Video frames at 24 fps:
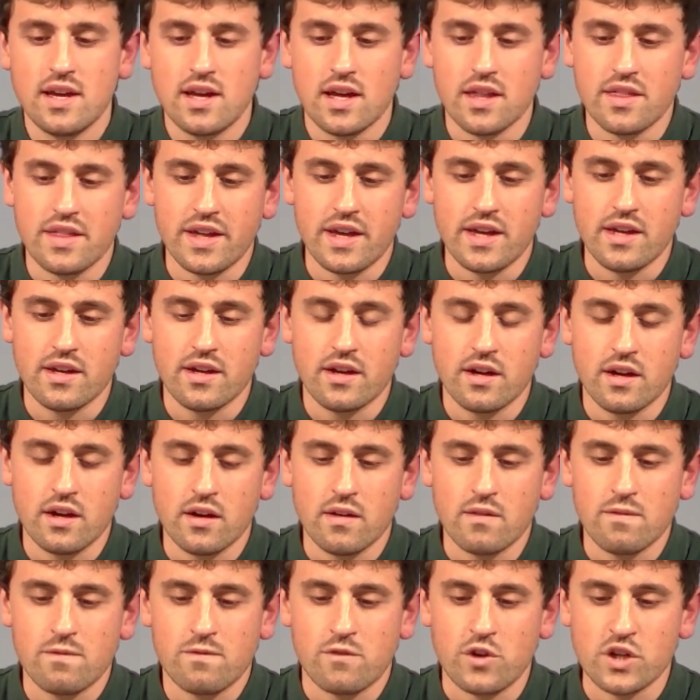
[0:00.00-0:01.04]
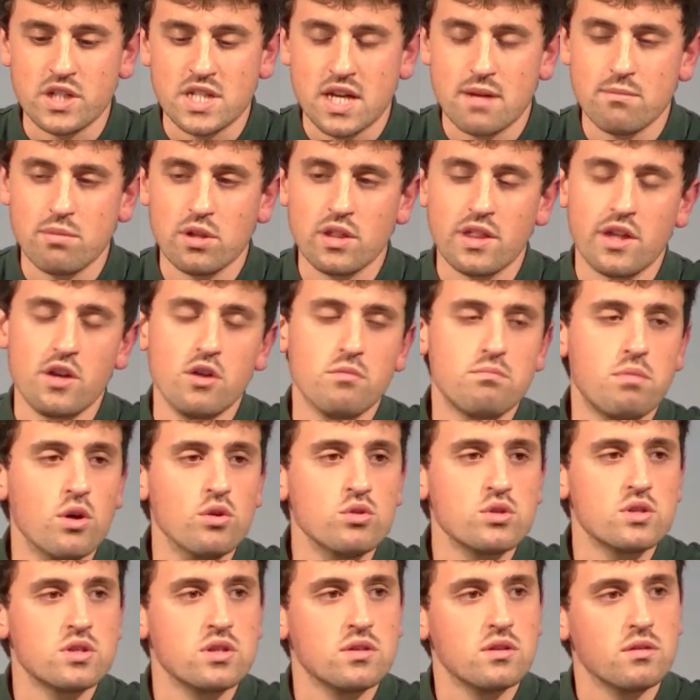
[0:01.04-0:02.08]
and they, uh, for example, they
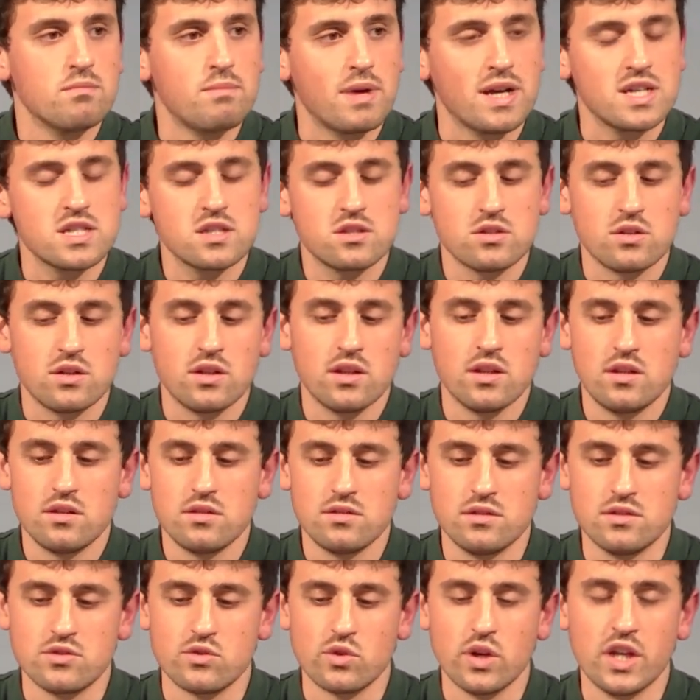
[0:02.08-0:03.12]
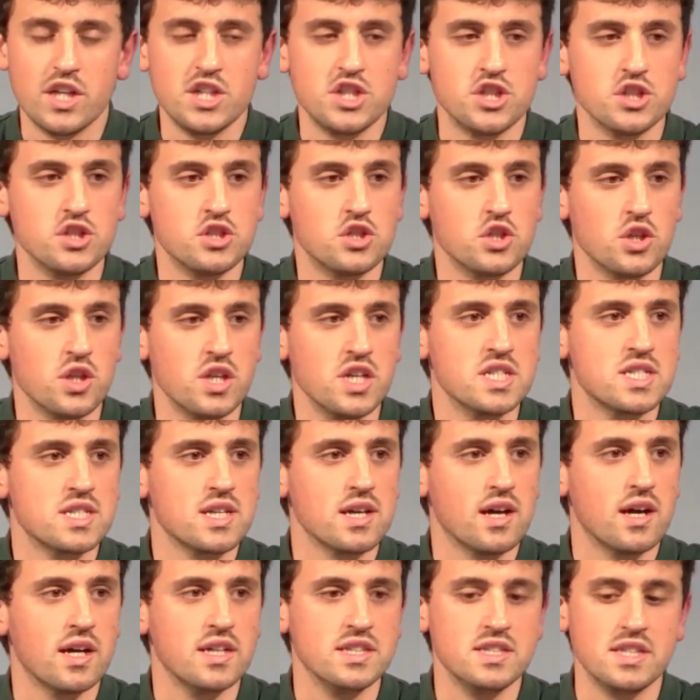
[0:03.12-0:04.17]
oppose pastoral in relation to this
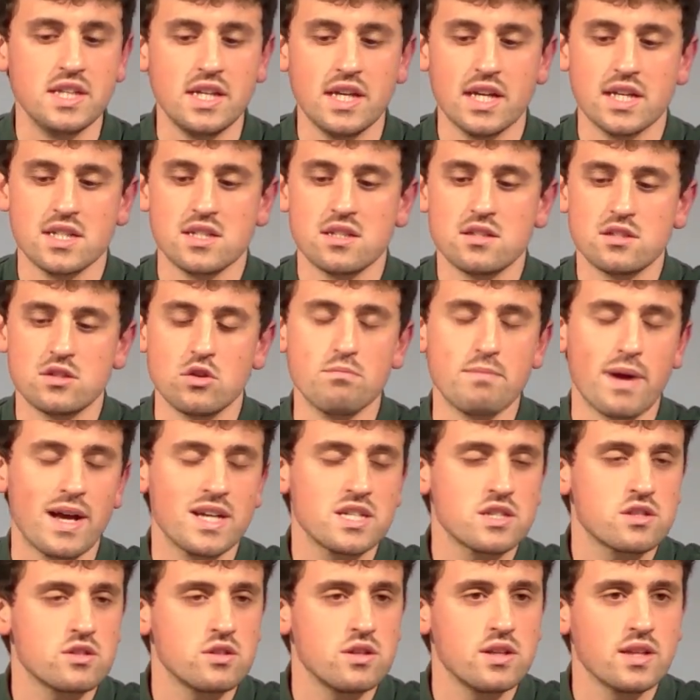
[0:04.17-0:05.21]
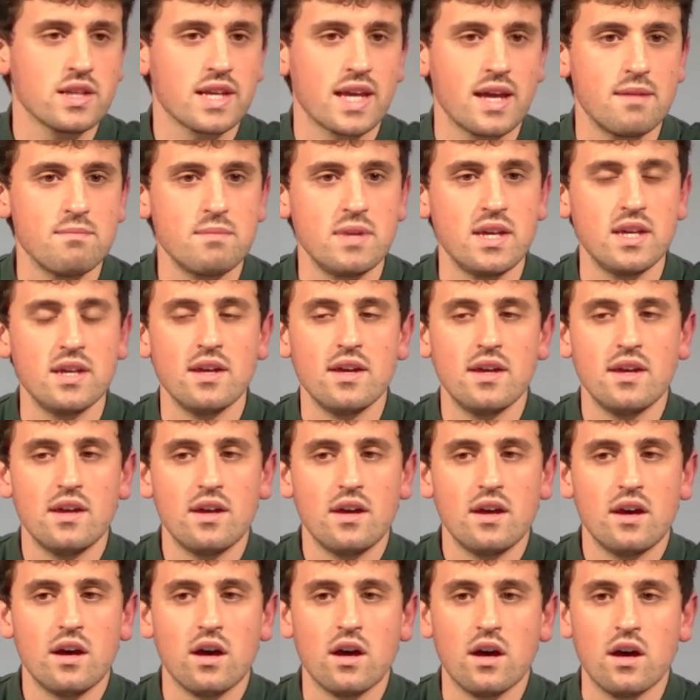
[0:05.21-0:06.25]
idea. So pastoral can be
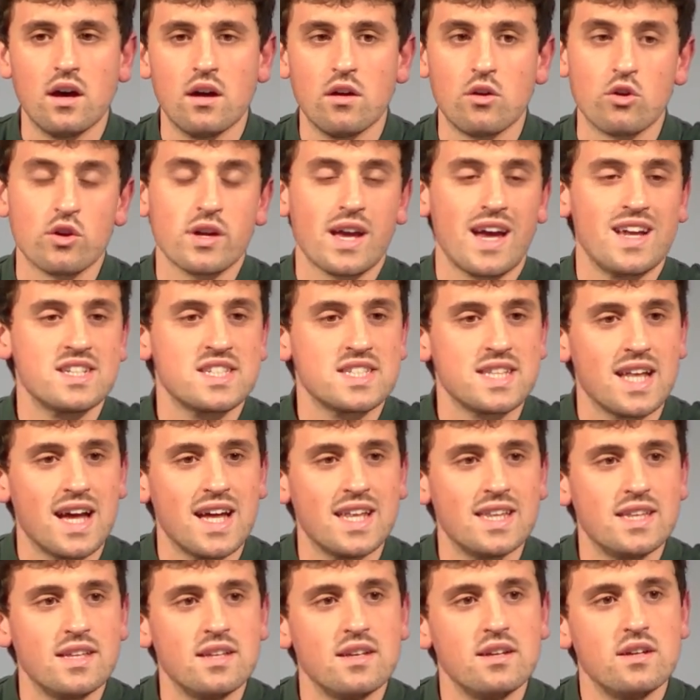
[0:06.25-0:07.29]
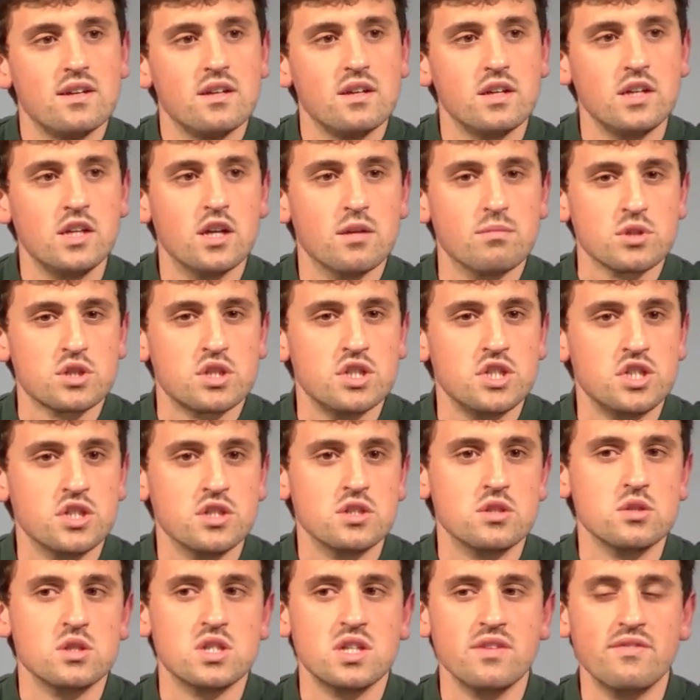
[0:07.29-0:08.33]
uh, or can stand in
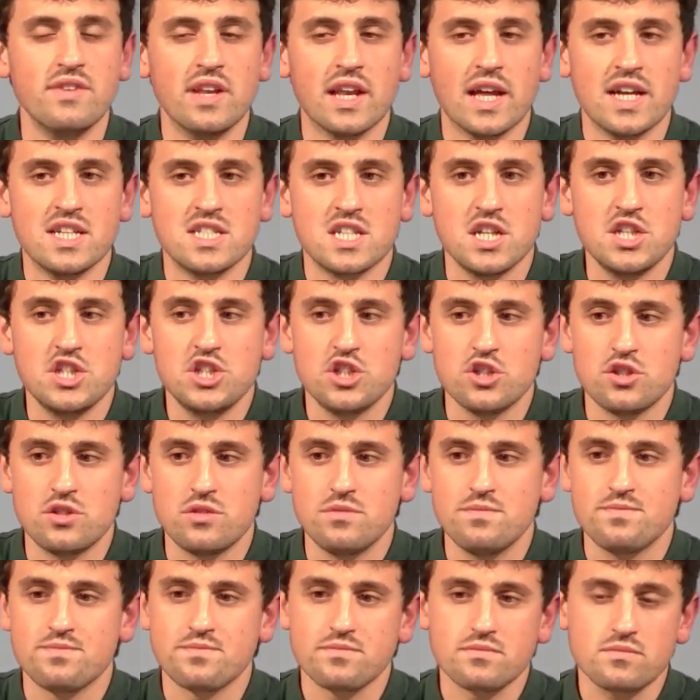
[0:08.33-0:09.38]
opposition to civilization,